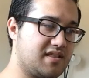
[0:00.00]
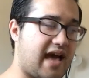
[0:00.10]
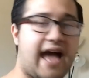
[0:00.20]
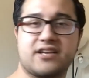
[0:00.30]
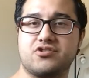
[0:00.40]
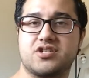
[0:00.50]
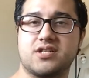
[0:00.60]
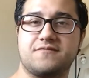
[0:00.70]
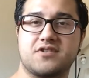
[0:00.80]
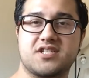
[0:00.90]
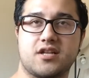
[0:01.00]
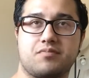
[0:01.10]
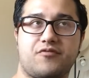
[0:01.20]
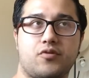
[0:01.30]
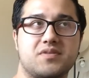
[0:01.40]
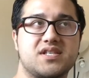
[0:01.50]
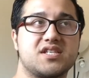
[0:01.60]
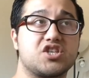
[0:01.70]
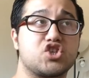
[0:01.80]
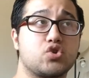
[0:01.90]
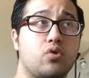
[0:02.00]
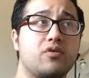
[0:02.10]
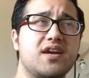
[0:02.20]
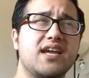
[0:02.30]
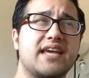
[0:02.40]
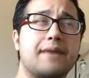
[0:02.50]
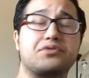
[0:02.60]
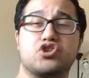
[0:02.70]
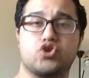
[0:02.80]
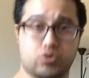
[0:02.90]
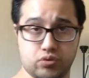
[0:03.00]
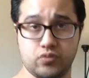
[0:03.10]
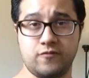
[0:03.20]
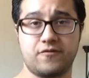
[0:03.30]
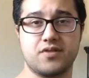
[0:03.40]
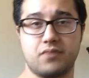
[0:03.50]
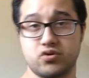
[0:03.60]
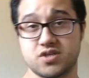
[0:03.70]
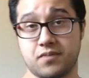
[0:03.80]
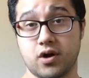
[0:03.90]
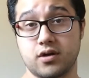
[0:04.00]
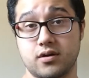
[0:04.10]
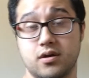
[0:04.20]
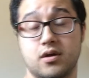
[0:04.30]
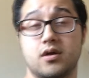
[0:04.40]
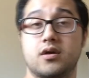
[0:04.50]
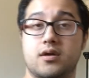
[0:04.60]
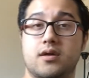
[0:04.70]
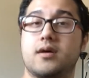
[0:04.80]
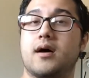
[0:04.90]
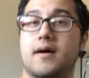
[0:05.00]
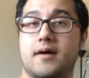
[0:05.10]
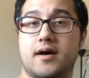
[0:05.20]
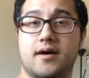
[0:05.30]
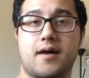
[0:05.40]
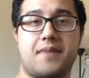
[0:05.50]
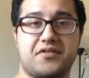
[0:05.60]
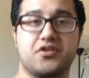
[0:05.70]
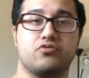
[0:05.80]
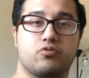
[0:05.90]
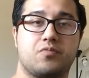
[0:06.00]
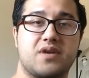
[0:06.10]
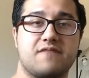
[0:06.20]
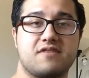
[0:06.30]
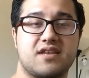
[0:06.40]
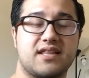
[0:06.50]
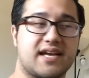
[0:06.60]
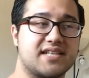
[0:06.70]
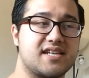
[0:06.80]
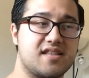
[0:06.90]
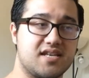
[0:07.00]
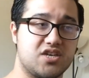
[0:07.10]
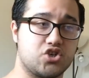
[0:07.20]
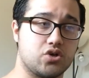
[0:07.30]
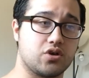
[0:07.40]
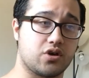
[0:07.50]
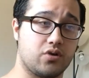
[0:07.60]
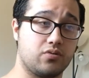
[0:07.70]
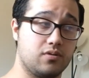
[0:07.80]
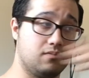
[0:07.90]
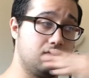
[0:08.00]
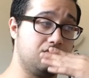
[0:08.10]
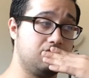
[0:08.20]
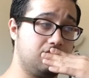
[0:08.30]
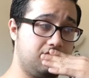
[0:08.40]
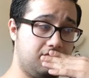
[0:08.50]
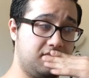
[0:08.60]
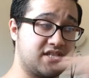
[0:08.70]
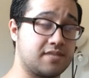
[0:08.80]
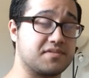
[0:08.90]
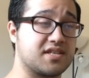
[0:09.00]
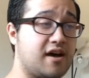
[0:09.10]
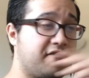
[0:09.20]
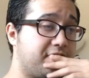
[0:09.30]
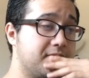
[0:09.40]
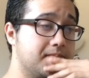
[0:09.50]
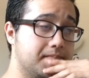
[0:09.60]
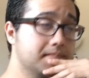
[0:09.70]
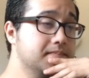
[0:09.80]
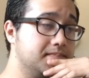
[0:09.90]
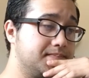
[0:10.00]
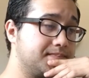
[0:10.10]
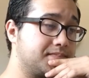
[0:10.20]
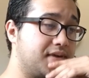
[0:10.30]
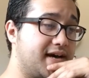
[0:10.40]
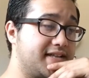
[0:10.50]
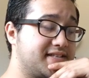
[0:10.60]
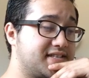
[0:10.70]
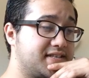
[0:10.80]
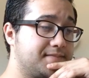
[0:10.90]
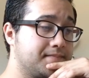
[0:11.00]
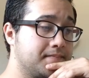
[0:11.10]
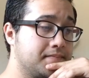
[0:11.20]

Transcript: the actors delivered stellar performances. The story kept true for the most part about the group and everything. Like I said, they did sugarcoat some stuff, but